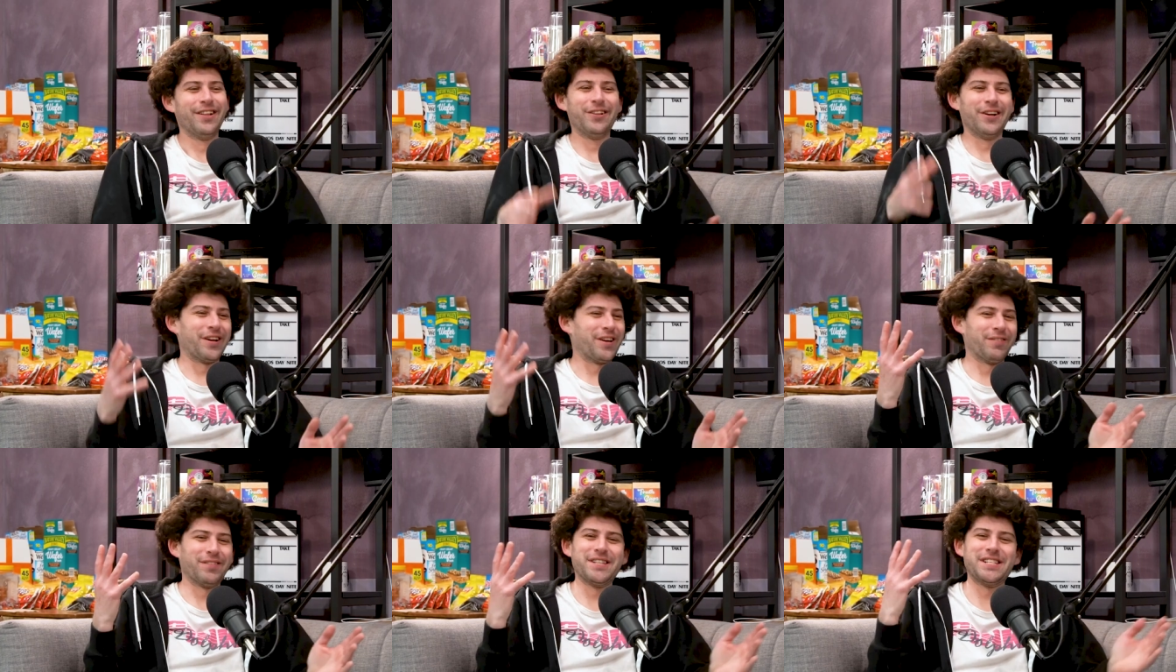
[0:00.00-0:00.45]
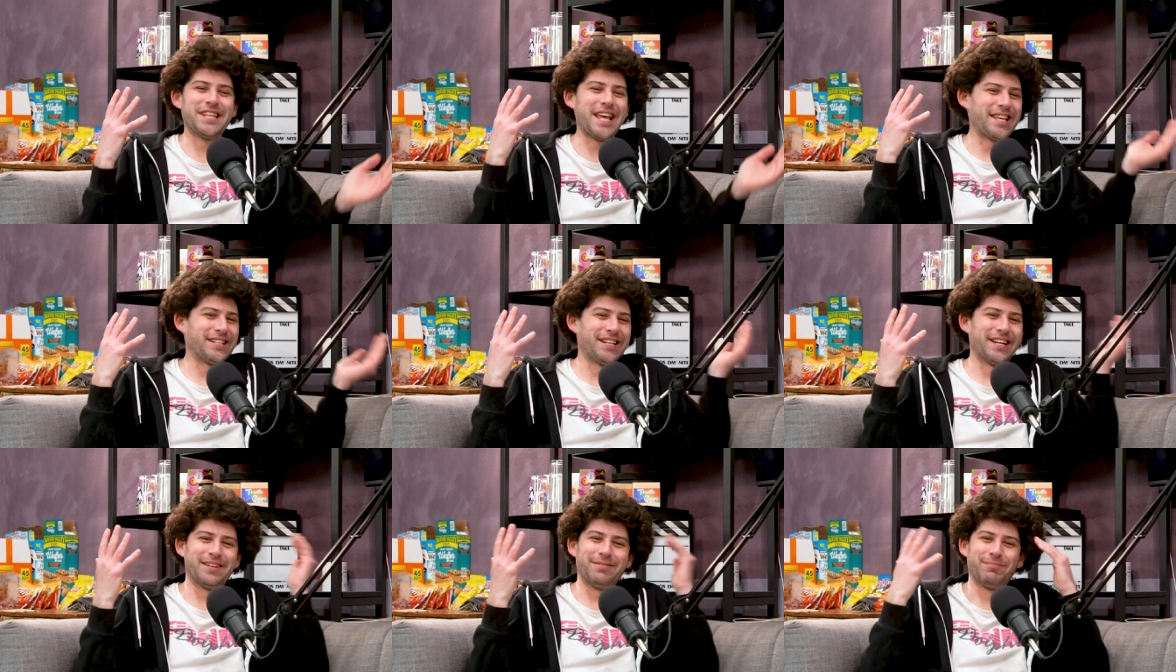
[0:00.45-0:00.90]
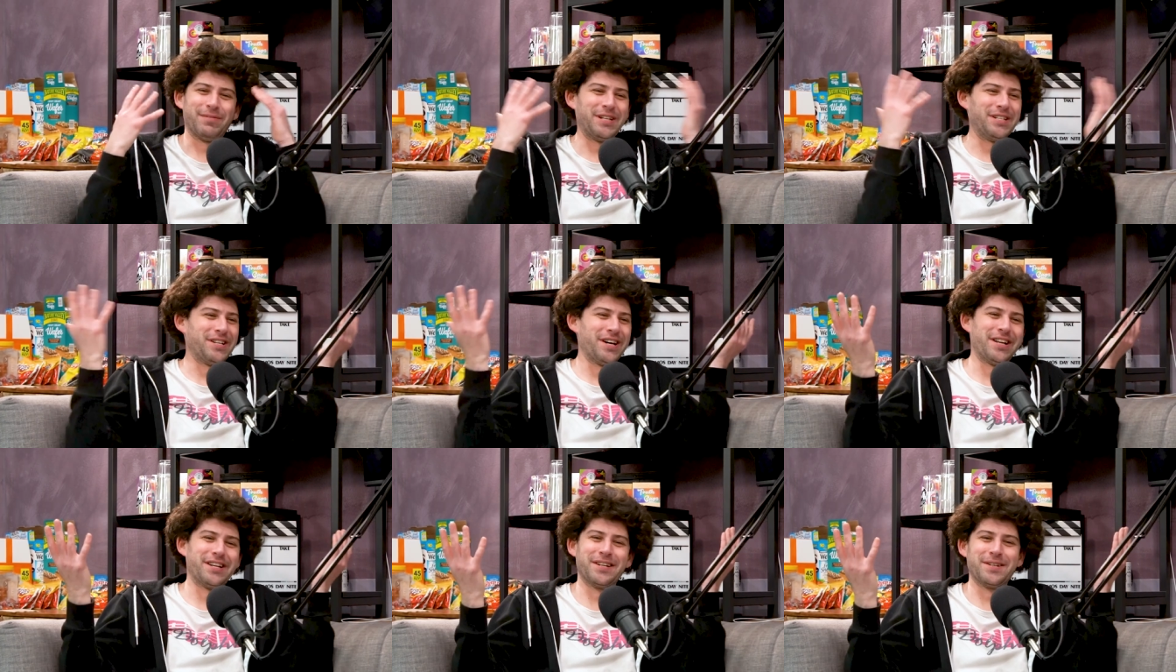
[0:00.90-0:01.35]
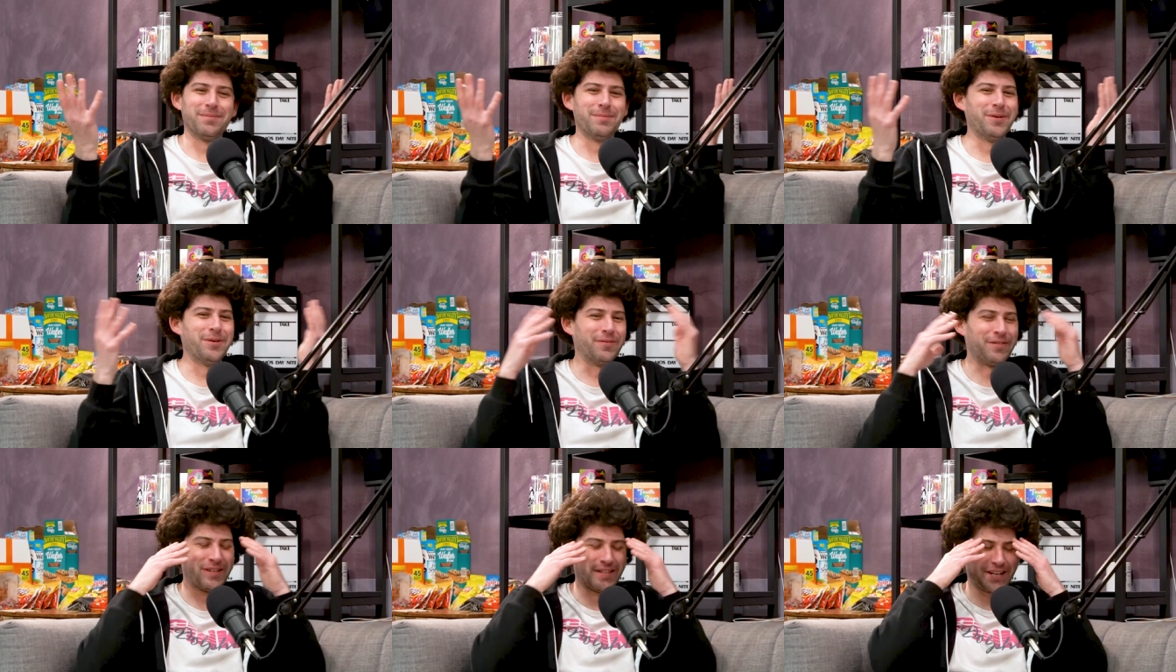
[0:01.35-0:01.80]
if this hasn't been done in a
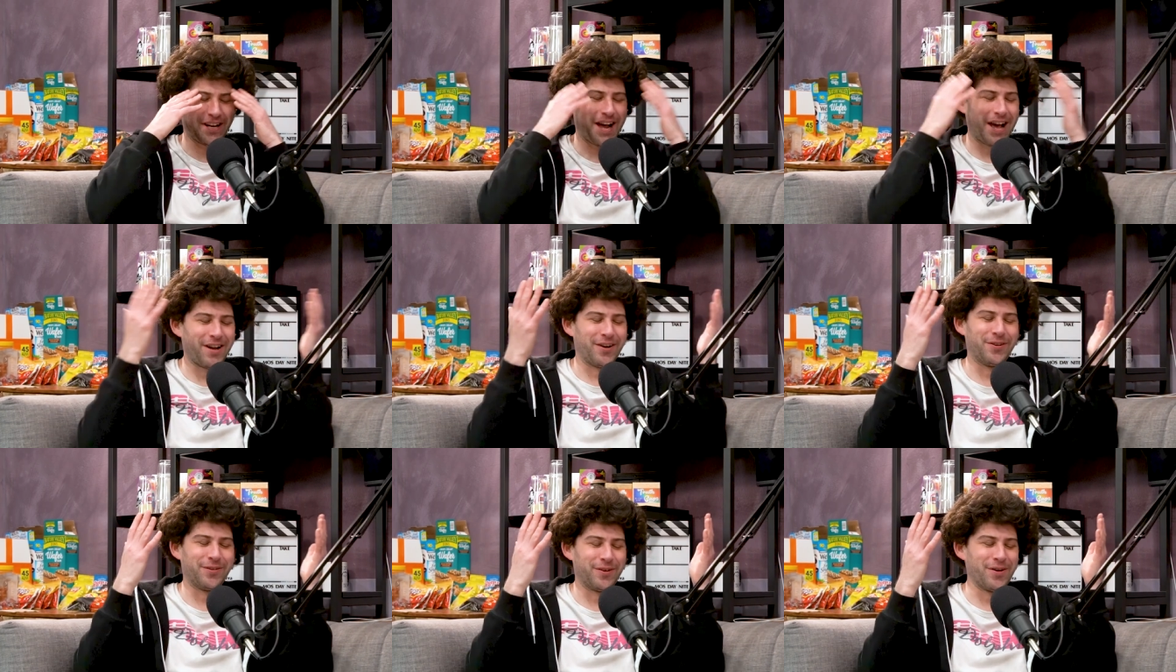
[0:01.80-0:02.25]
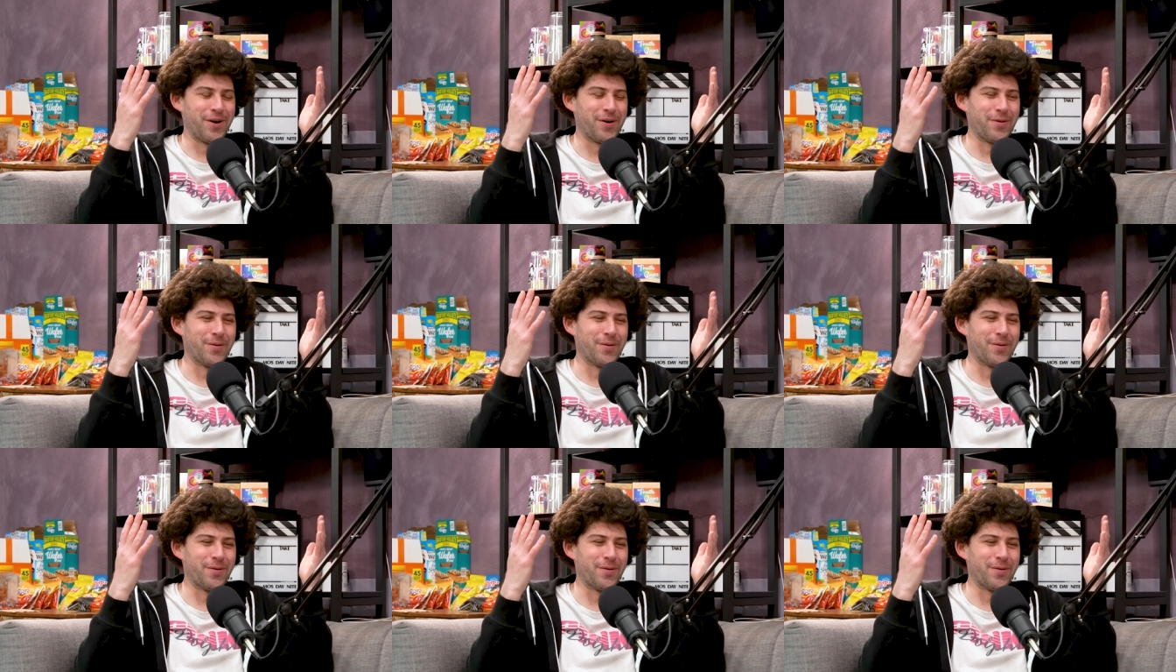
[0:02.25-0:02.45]
movie, then I don't know